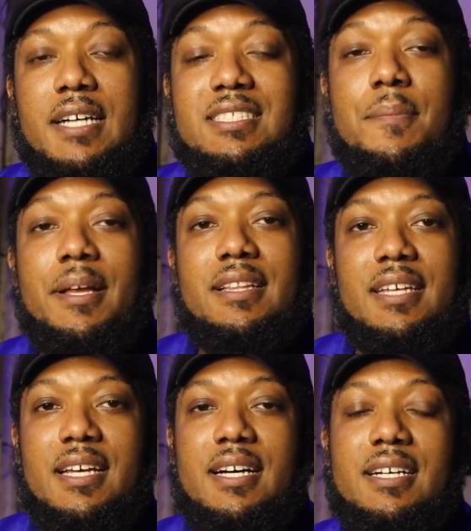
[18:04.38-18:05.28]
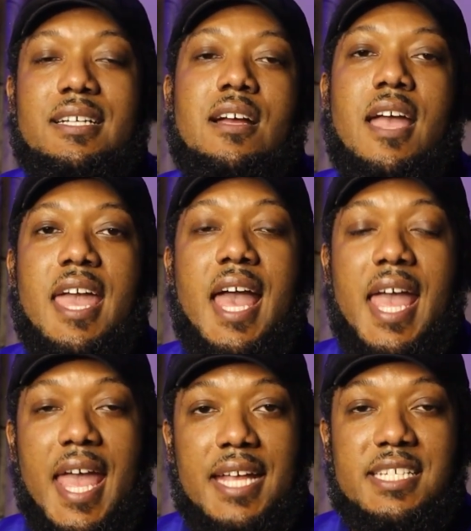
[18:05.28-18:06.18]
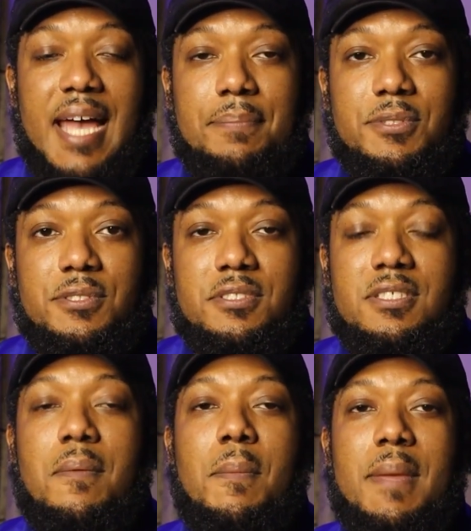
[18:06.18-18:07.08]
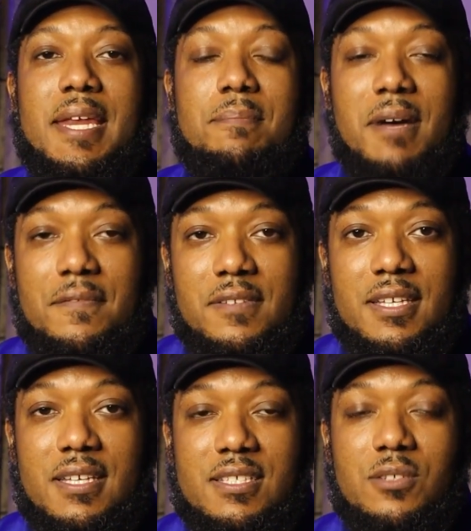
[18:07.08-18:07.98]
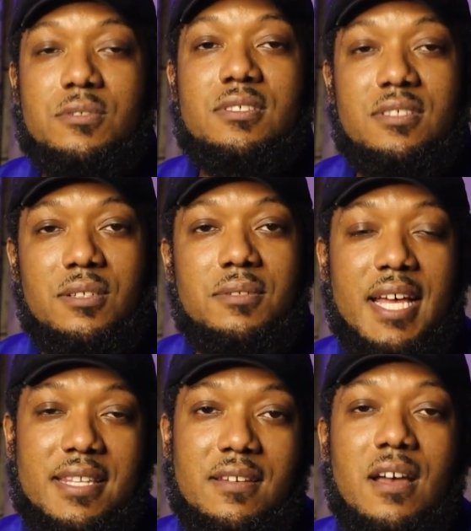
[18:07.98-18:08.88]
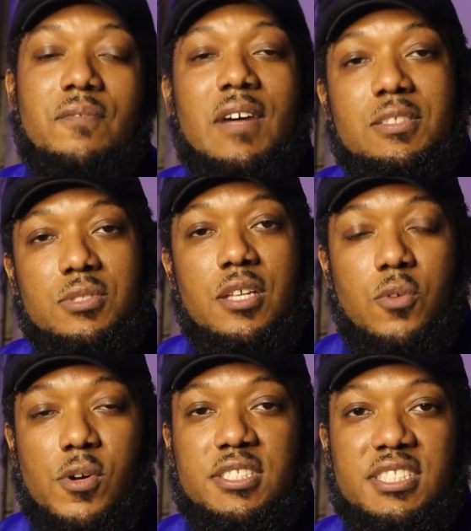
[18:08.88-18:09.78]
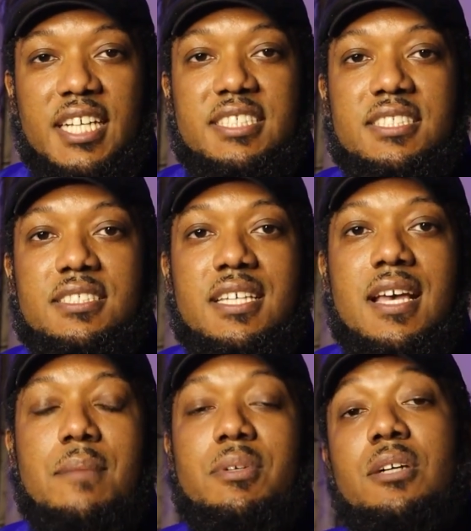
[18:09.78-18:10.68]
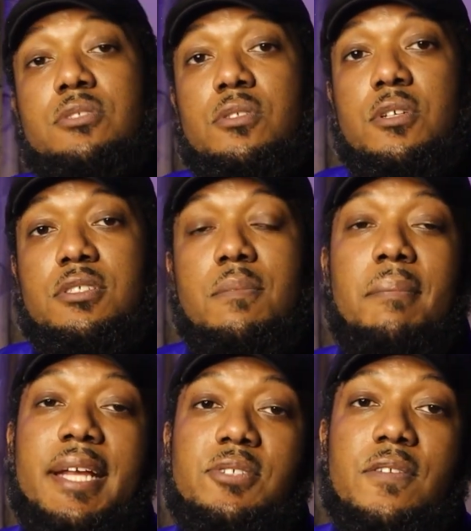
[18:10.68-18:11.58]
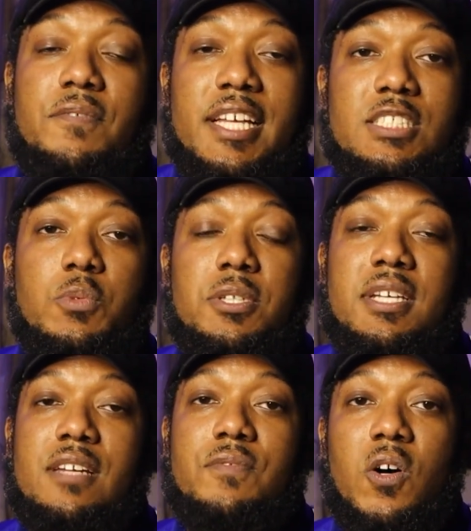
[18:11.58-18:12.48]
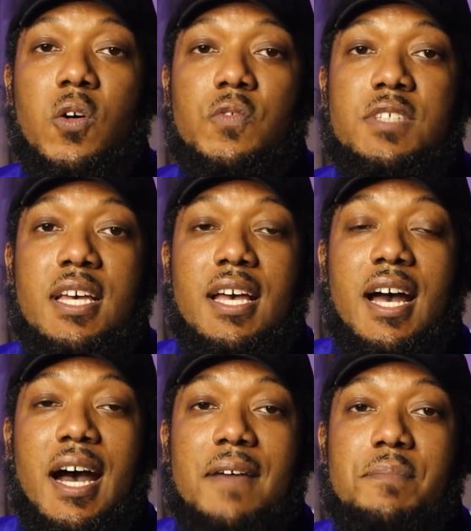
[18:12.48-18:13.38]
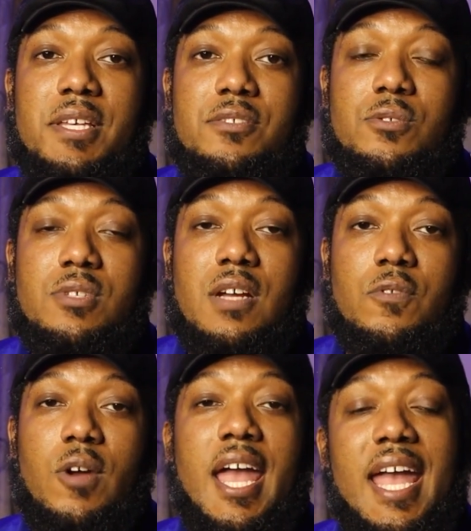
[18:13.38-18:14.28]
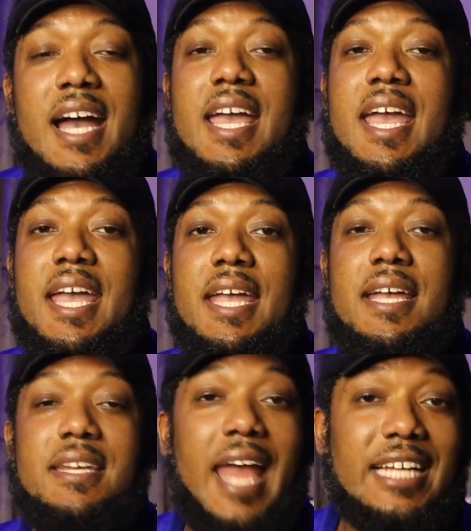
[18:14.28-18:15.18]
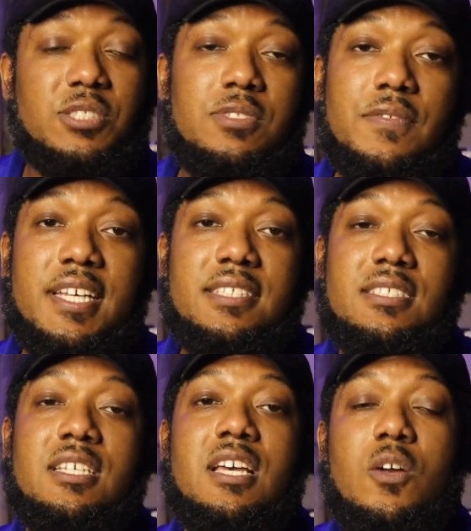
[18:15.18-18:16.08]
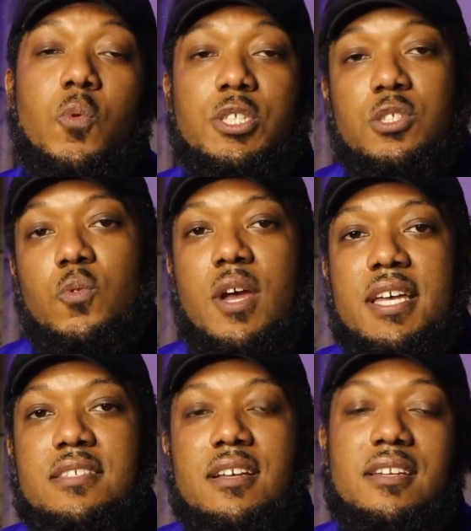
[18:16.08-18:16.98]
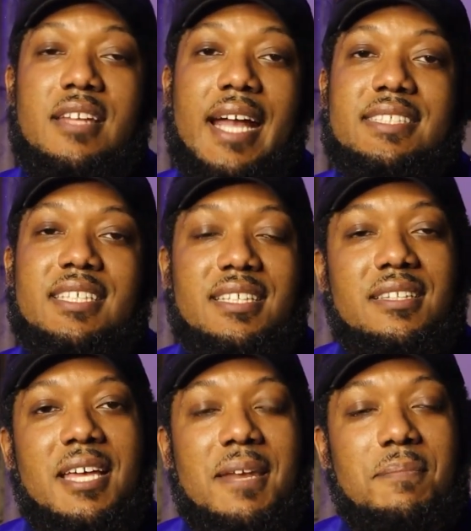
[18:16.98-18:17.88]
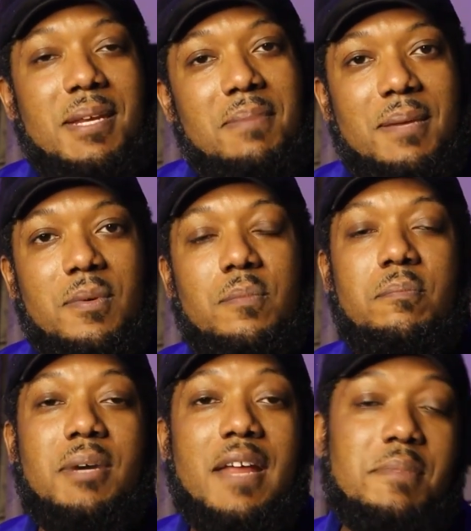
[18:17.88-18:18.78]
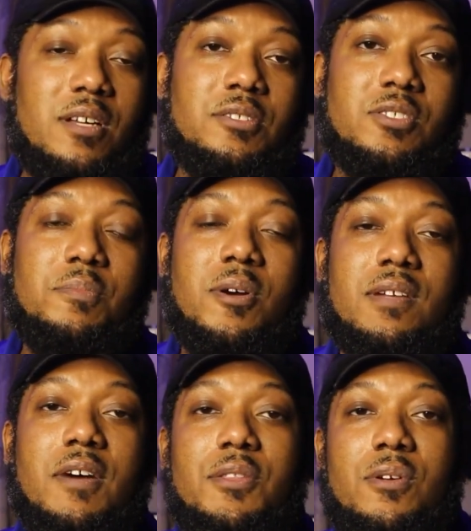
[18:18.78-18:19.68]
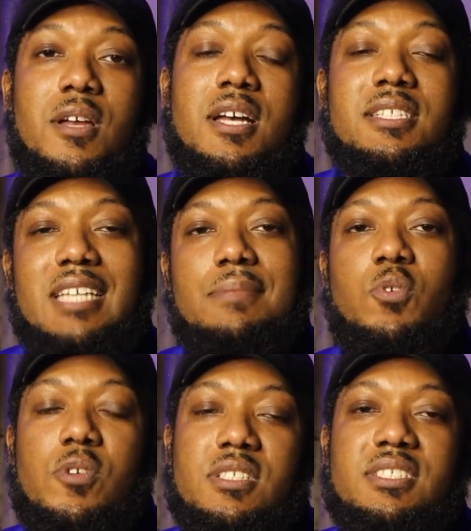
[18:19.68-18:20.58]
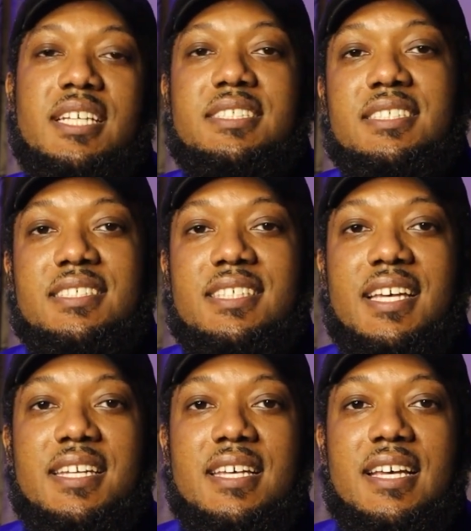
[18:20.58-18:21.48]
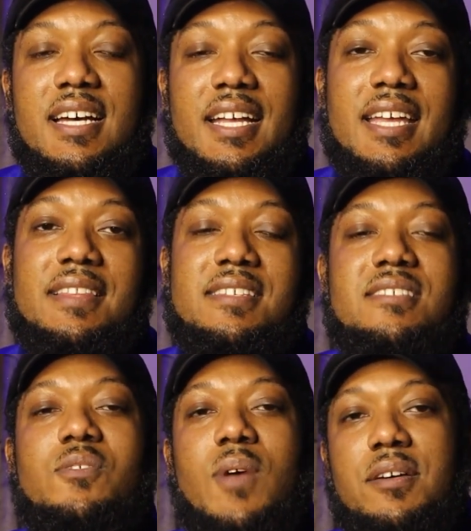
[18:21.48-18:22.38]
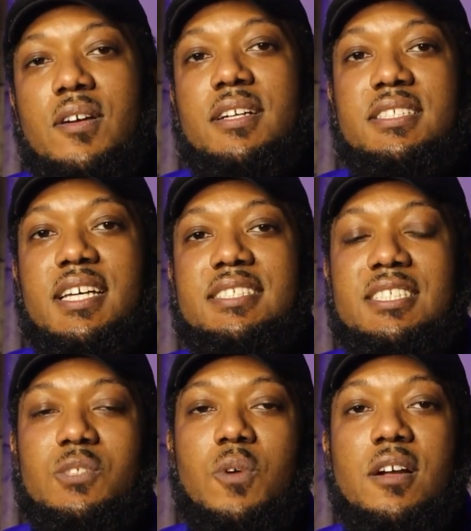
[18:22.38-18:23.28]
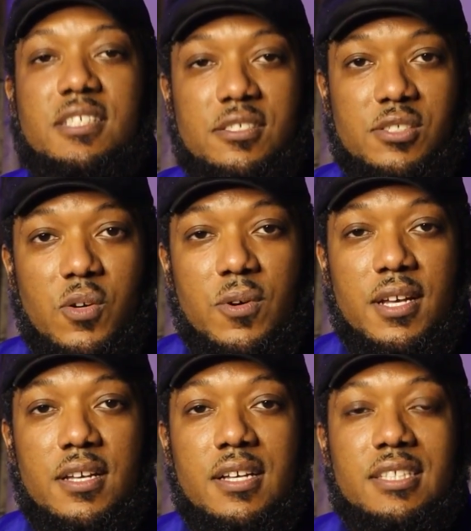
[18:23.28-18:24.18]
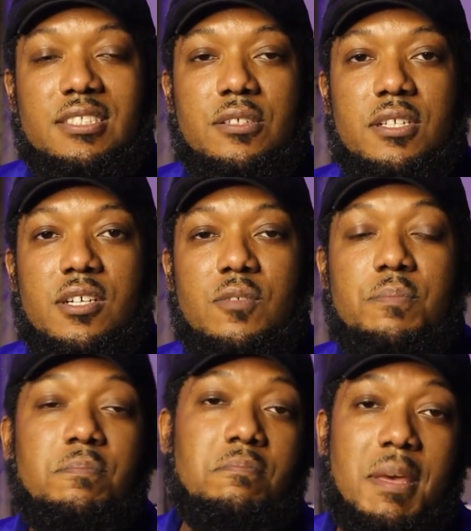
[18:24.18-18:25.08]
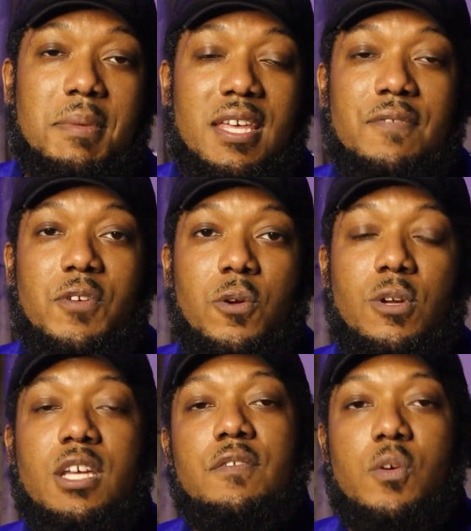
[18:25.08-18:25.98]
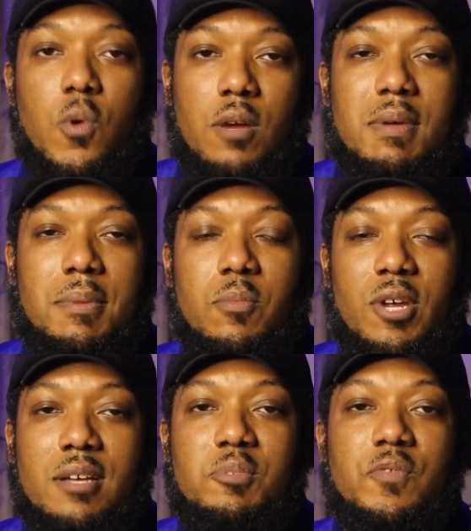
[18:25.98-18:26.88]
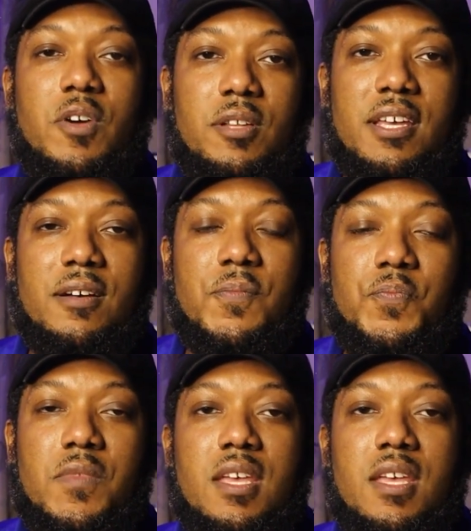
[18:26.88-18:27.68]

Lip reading: Typically, AIA chapters meet monthly, so that follows with other organizations. But also, there are some major events where you can get involved. I've been to several AIA national events, which are ways to connect and meet people. But I've been also part of other types of organizations. And again, this is around architects. This is where architects are going. So maybe if you're looking for work, maybe bring a portfolio.